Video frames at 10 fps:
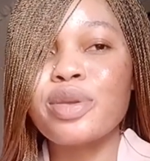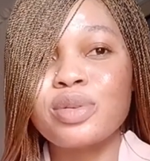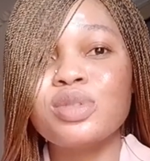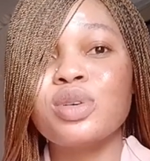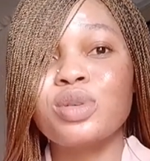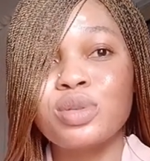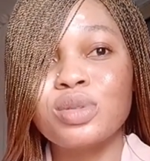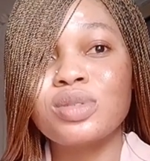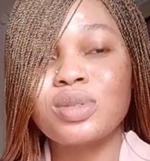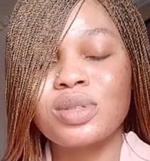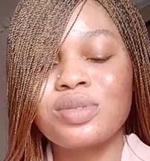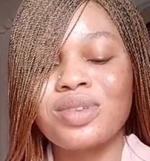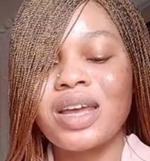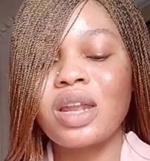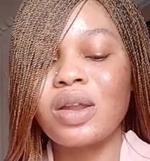use your good
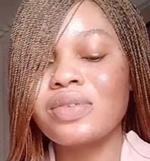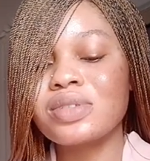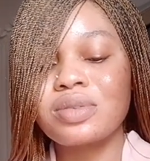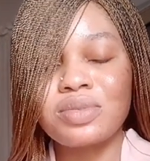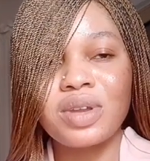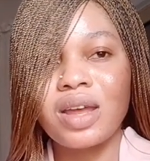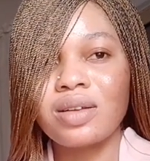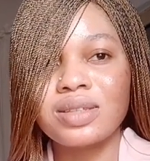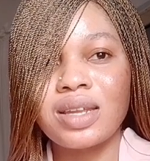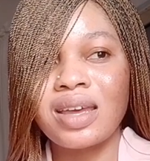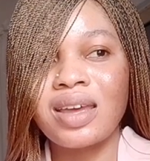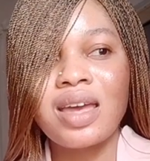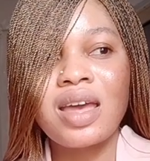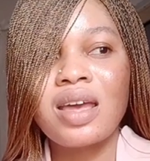sunscreen there are a lot of sunscreen out there